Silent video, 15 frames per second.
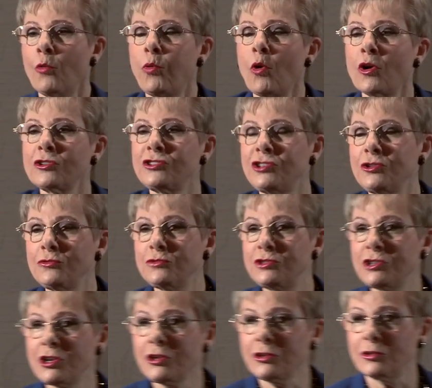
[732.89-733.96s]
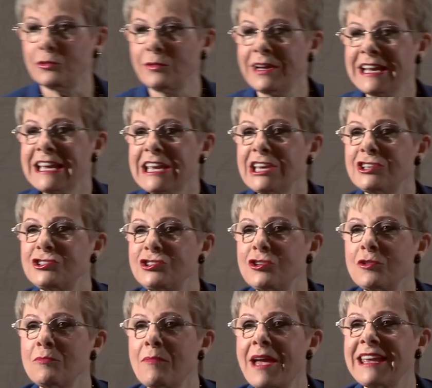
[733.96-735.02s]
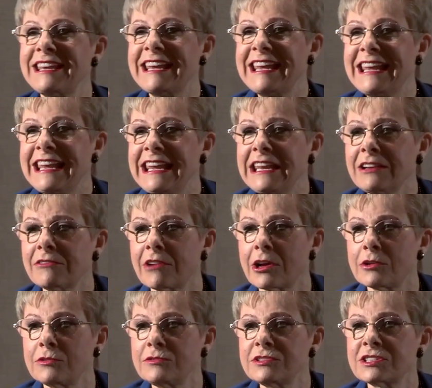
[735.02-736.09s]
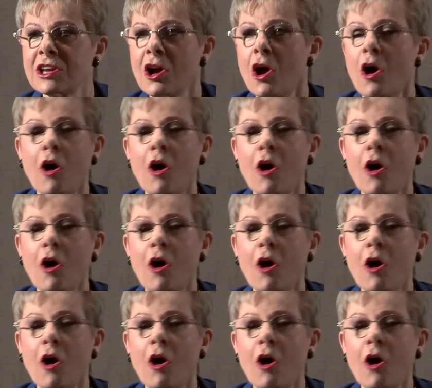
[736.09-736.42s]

What you do is you make heroes